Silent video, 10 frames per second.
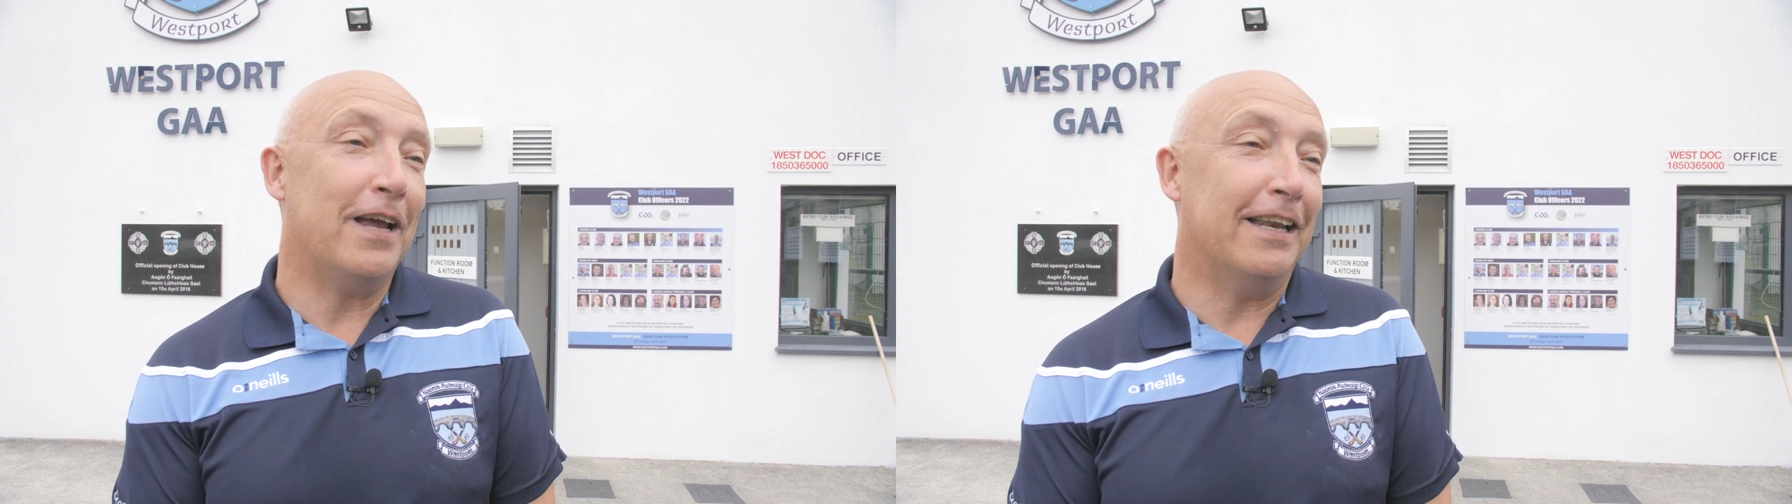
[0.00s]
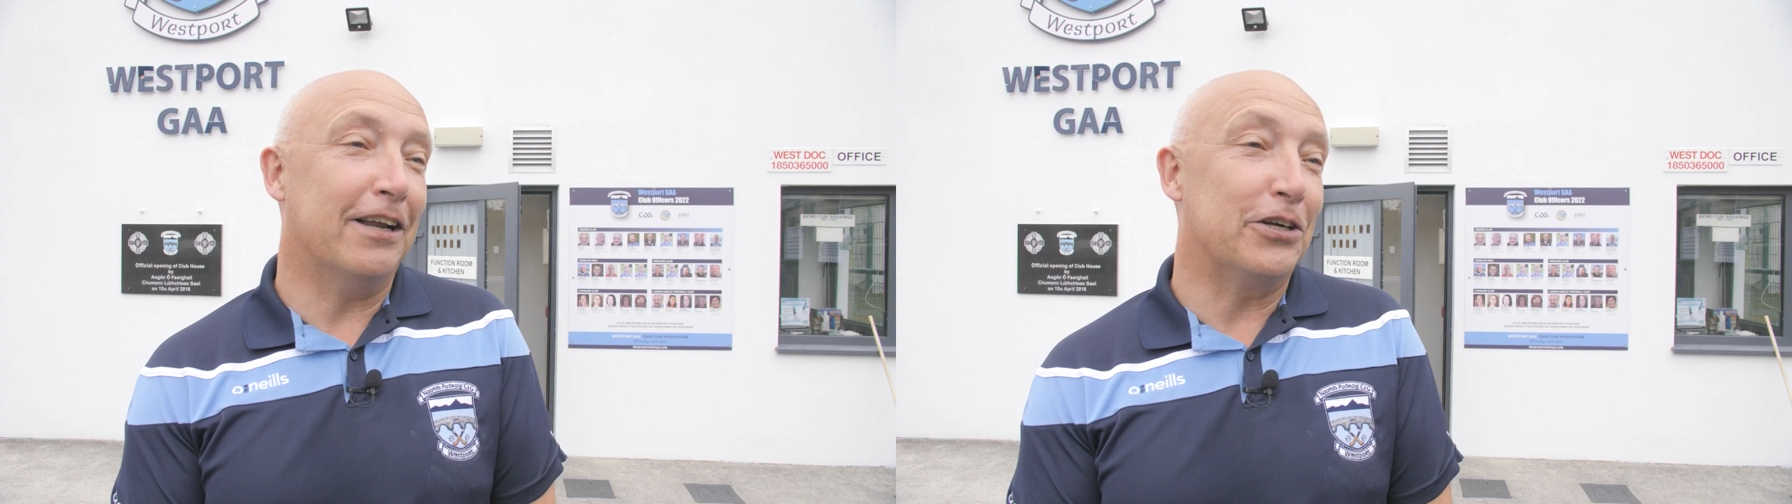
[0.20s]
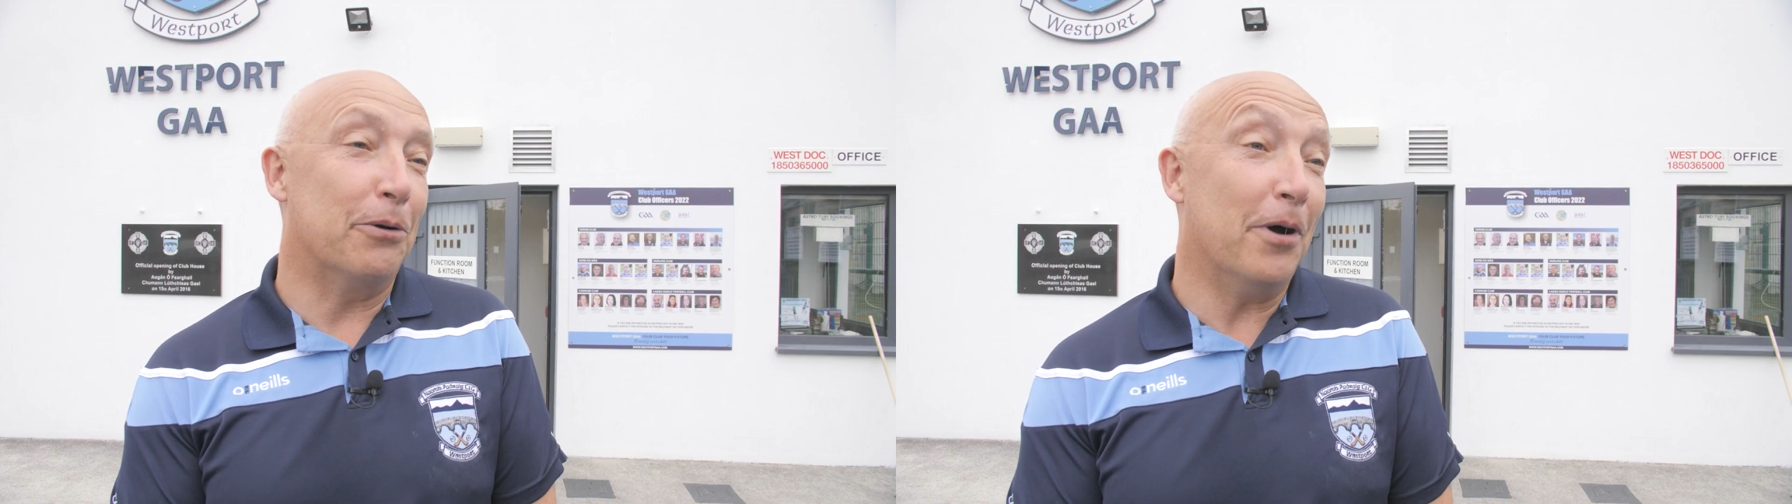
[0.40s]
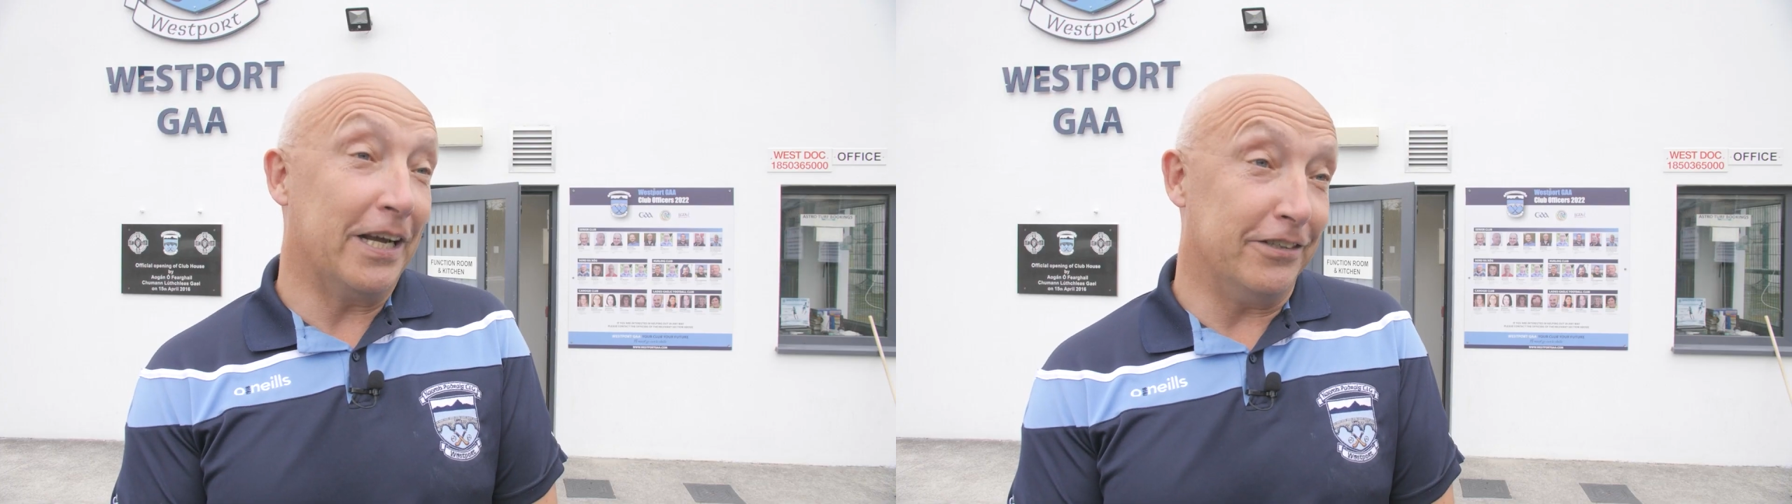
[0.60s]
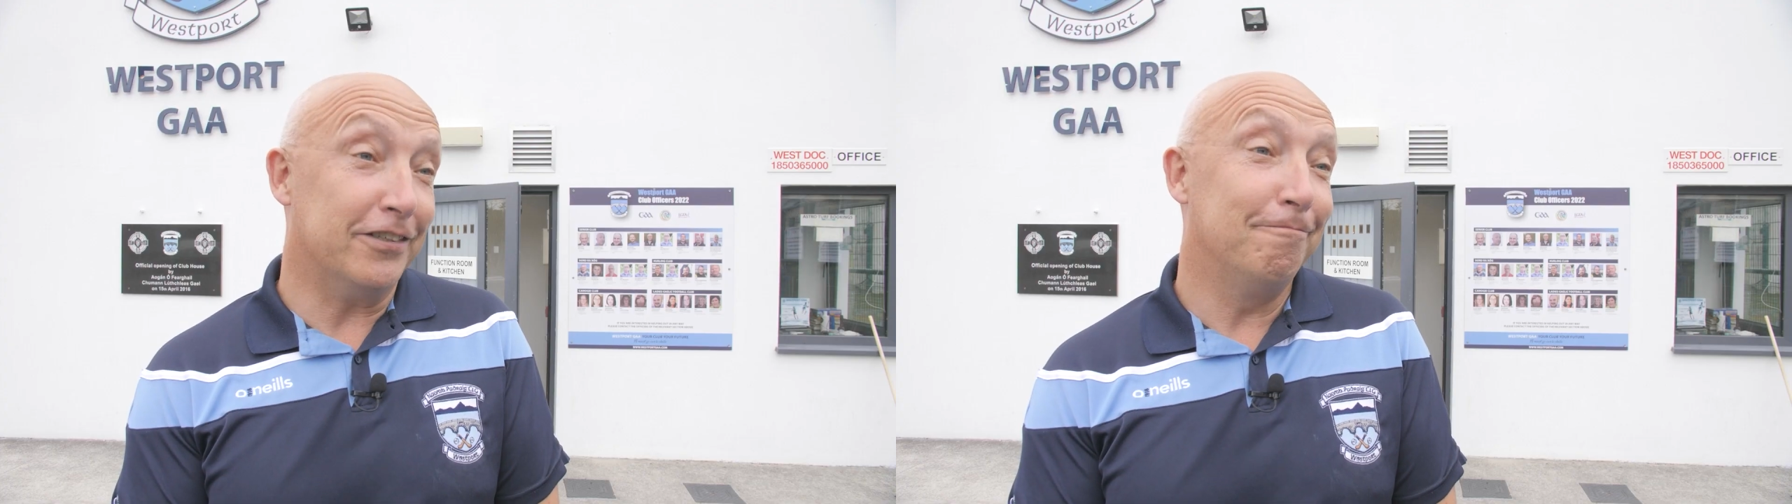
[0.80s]
weighing on your
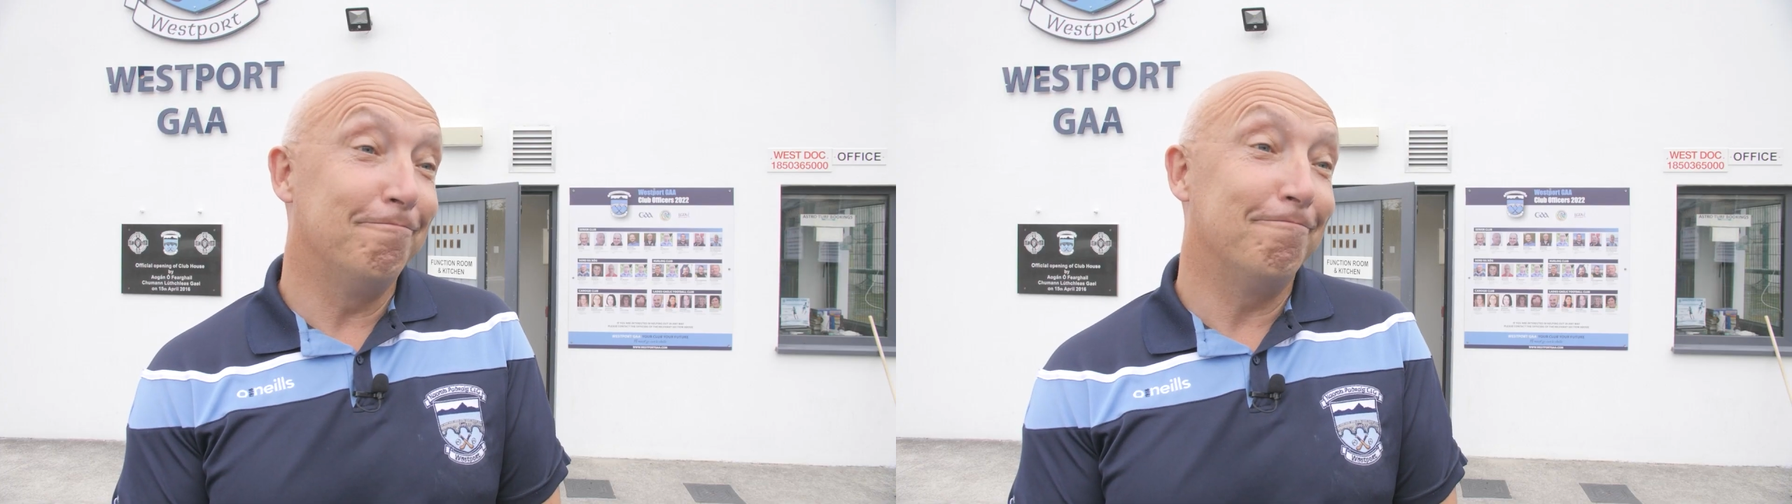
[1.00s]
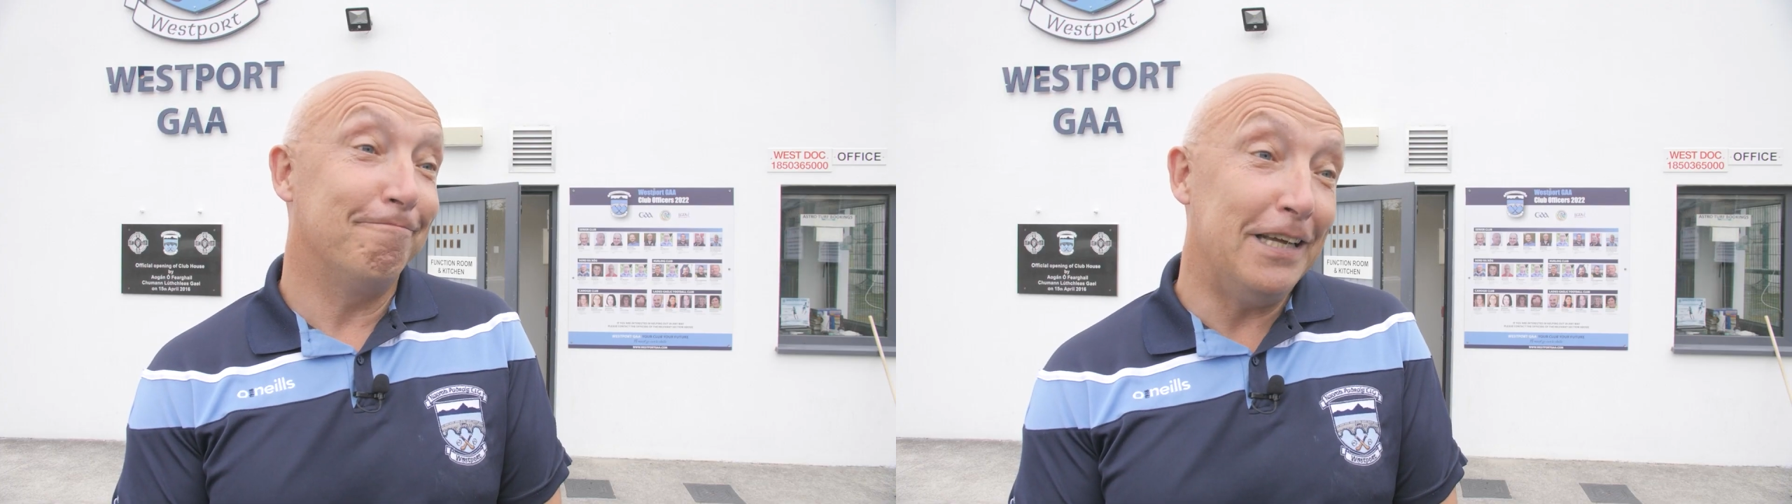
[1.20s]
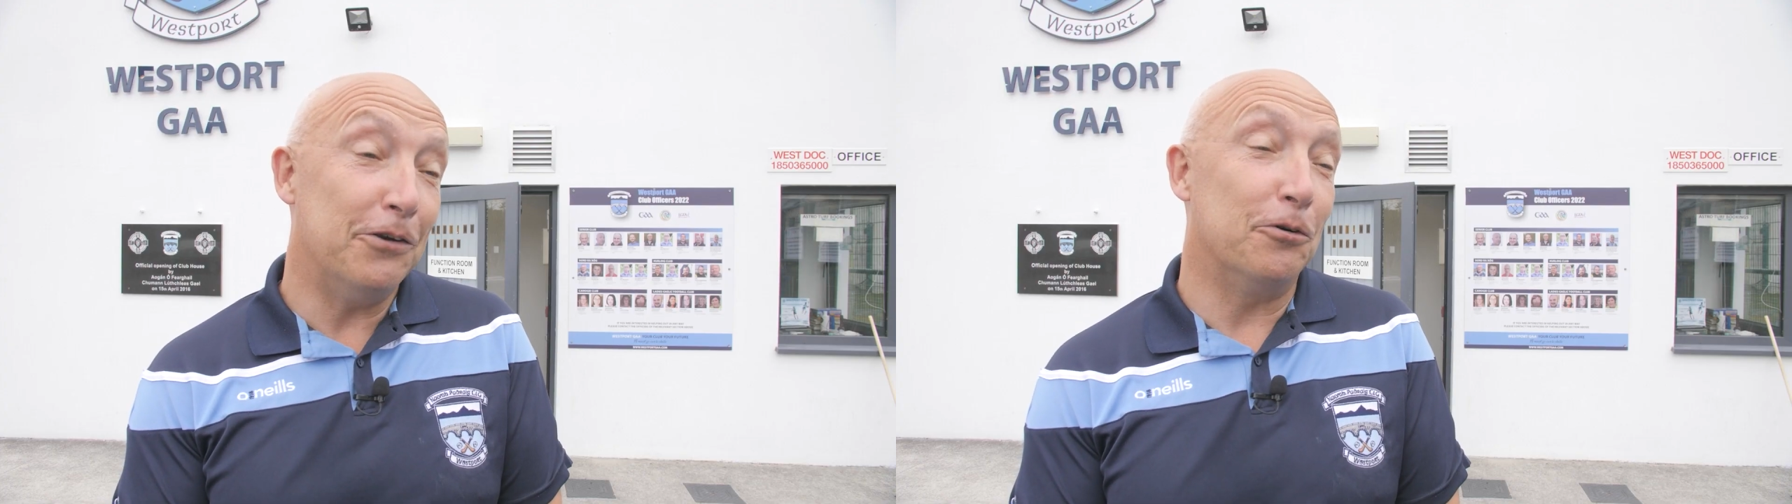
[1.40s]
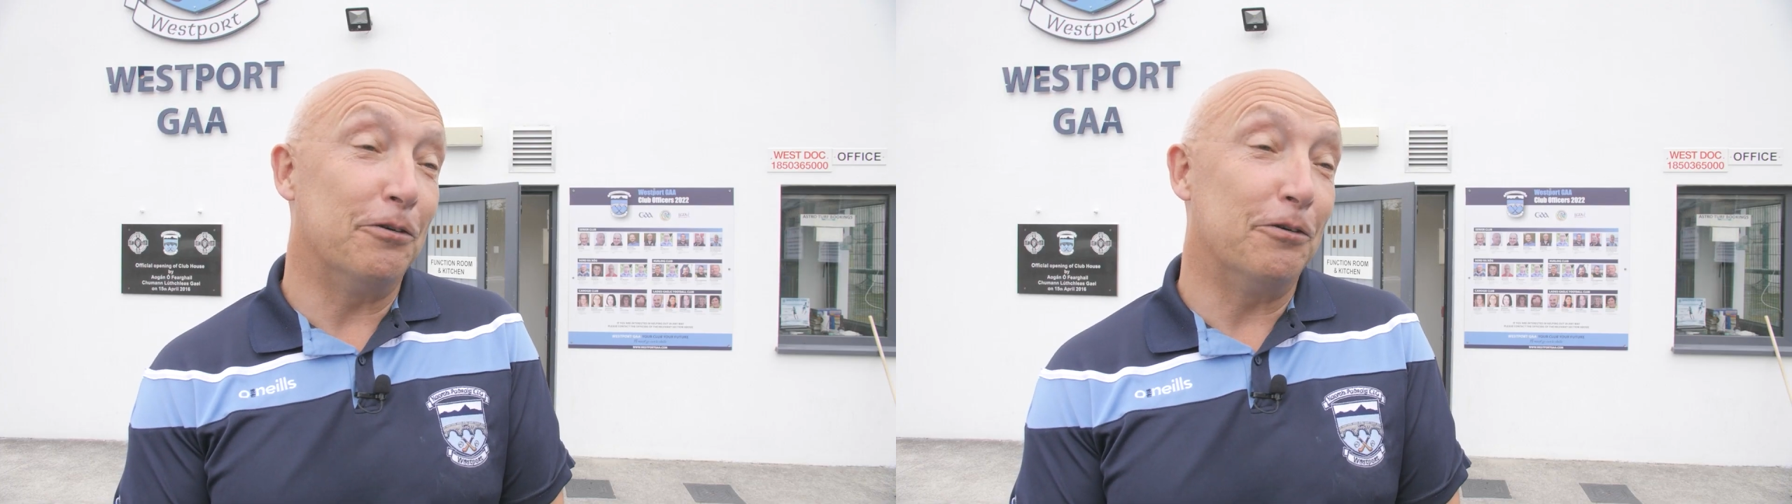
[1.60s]
mind, you know,